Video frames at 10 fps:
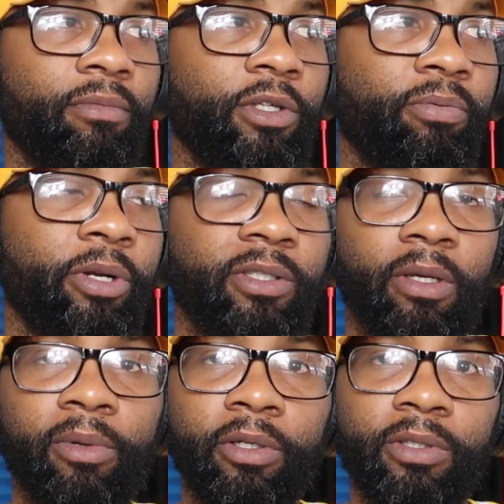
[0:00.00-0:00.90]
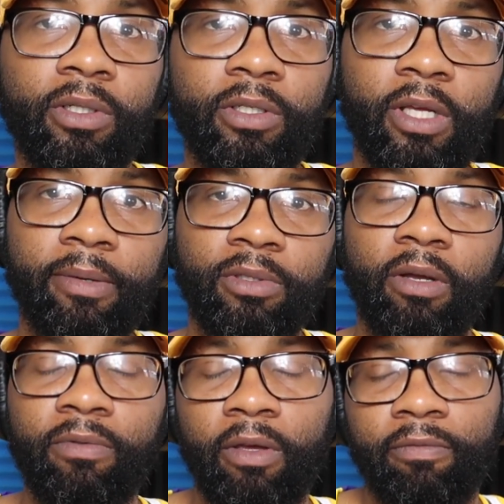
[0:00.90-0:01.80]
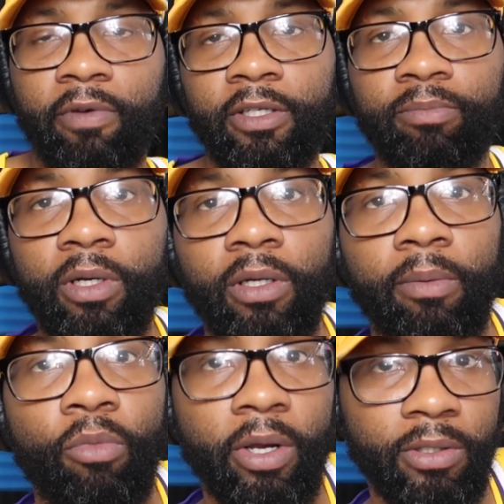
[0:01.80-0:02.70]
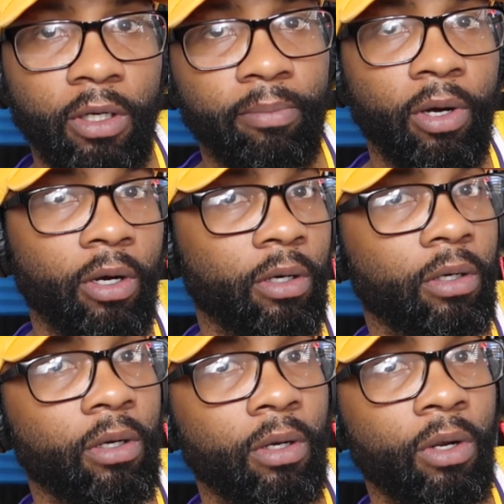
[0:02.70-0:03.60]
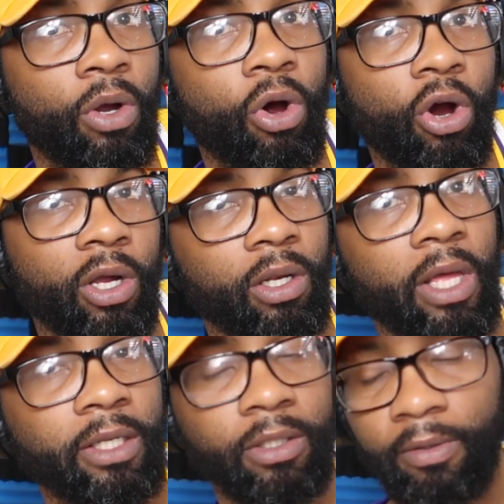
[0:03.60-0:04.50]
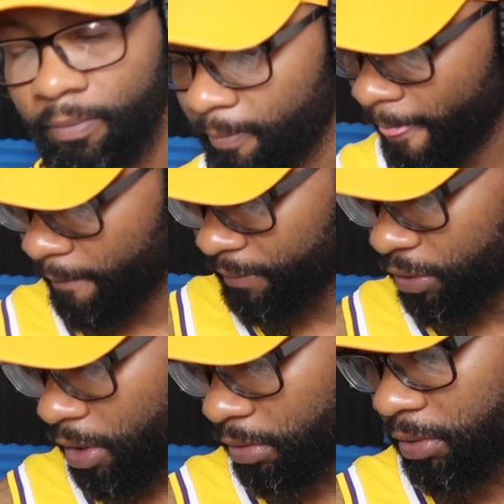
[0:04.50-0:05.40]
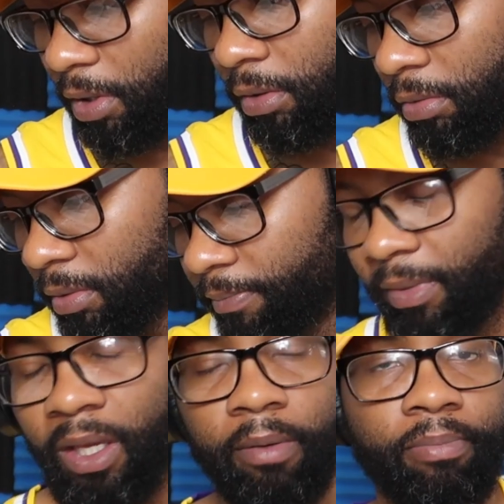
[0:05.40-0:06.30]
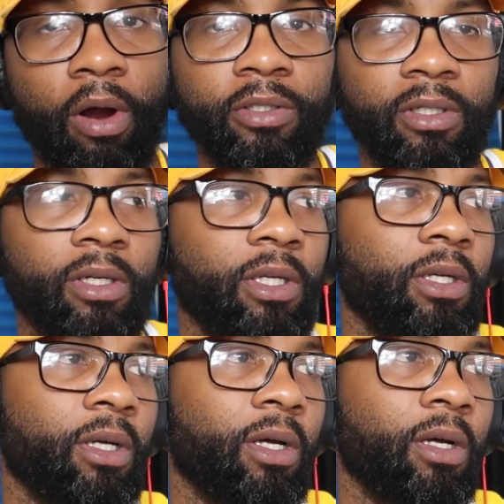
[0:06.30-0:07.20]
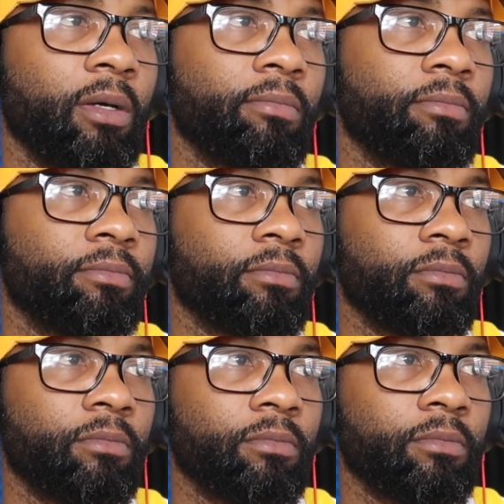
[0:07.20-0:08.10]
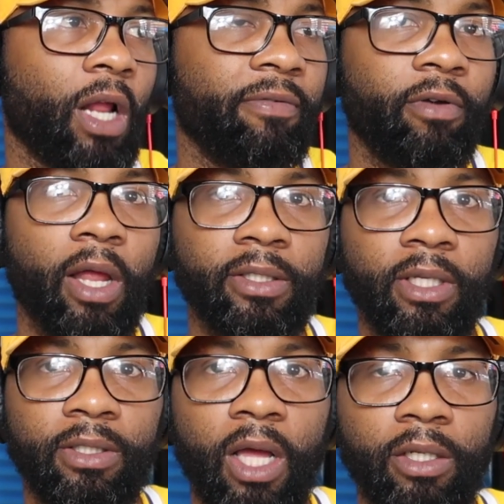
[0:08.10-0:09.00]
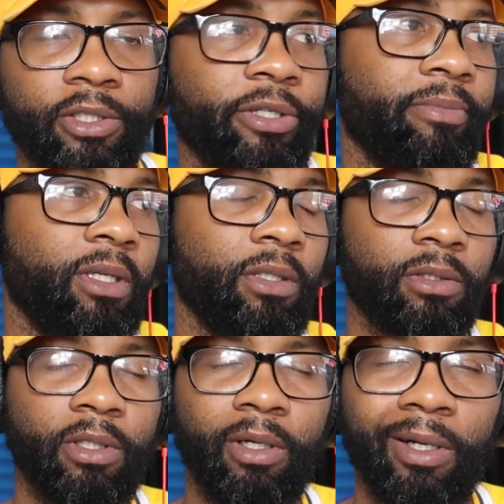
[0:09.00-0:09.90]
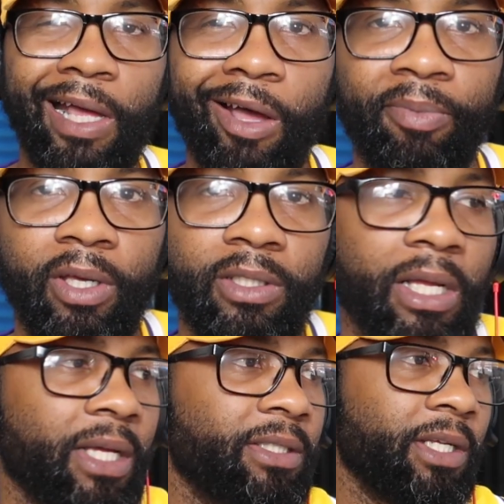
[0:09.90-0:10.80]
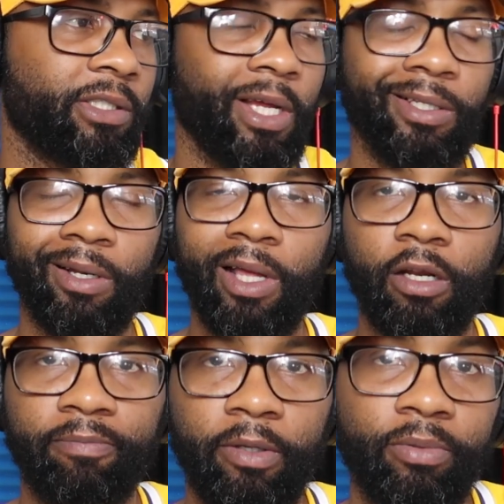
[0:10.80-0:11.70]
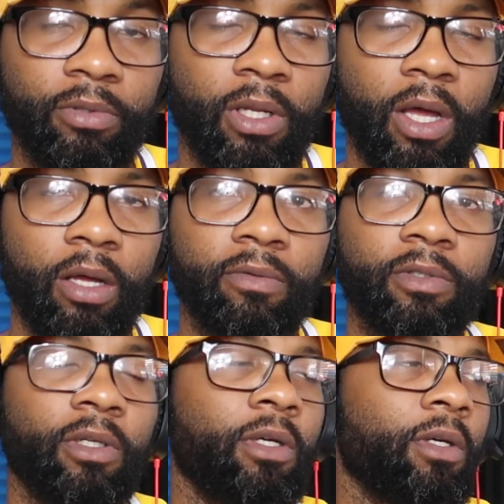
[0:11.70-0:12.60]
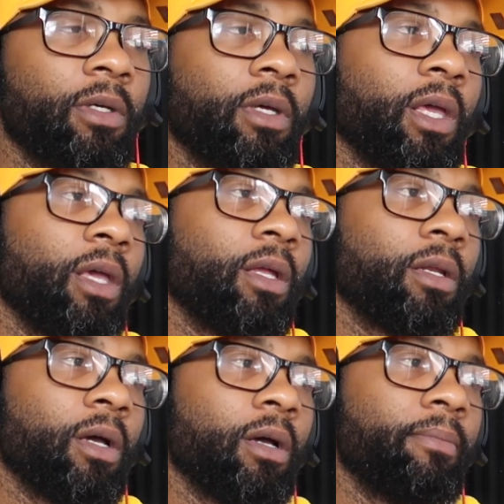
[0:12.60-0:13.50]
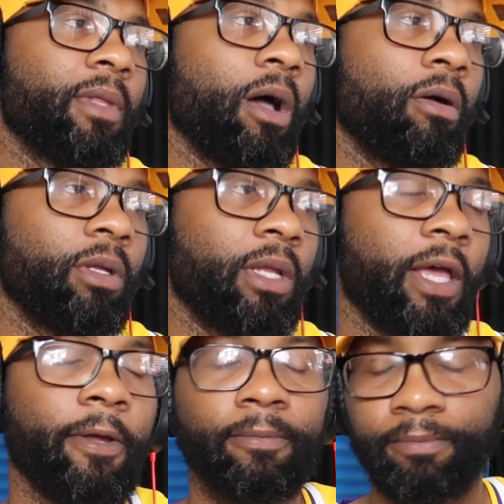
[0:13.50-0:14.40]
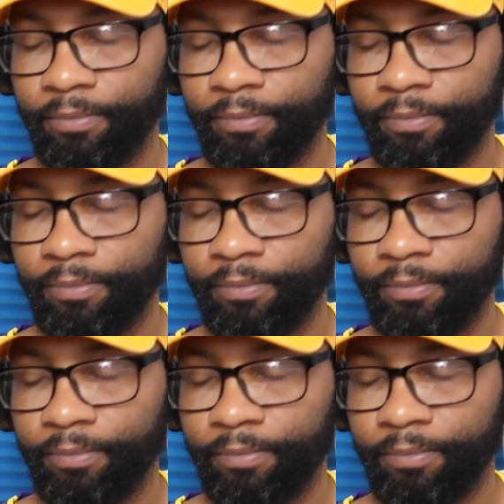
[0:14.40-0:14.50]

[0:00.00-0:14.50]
it's pretty similar to the same stuff that Facebook and Mark Zuckerberg are collecting. You know, so me personally, I feel like TikTok should be still allowed because, like I said, it changed a lot of people's lives. And not only that,